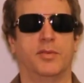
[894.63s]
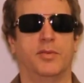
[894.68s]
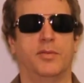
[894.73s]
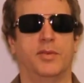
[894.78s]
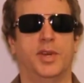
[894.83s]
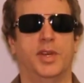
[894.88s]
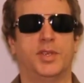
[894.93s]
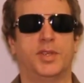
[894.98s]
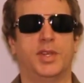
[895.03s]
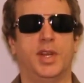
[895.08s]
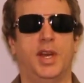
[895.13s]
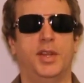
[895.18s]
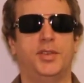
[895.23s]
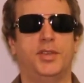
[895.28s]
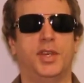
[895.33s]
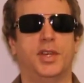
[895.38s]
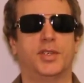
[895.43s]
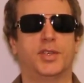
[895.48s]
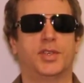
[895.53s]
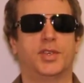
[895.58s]
it's not
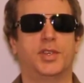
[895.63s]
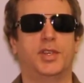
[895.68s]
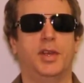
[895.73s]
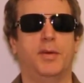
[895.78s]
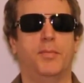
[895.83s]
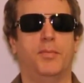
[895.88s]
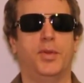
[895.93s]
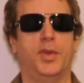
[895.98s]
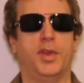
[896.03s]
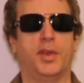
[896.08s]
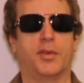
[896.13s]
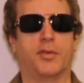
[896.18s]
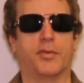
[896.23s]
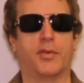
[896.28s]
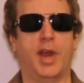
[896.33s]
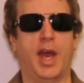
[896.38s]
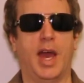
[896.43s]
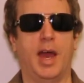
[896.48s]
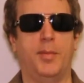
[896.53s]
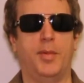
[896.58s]
just simply
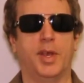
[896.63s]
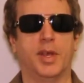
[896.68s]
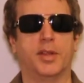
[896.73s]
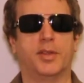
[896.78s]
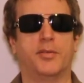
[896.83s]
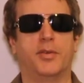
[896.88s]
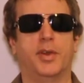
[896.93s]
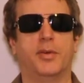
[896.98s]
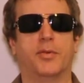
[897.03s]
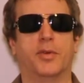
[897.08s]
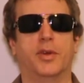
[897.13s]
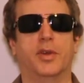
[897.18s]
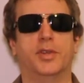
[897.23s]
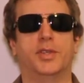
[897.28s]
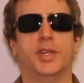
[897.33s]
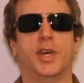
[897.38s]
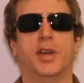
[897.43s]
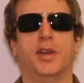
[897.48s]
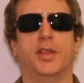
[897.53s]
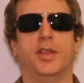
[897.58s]
grabbing 3
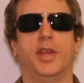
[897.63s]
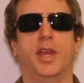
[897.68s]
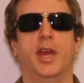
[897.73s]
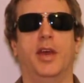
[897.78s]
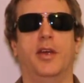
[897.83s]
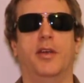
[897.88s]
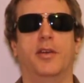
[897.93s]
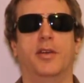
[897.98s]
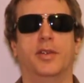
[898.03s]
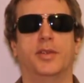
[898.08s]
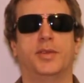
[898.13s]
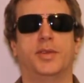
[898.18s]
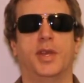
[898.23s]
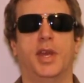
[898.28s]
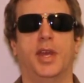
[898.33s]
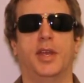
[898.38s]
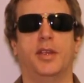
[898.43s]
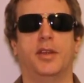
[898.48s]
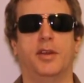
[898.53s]
words out of the air and saying,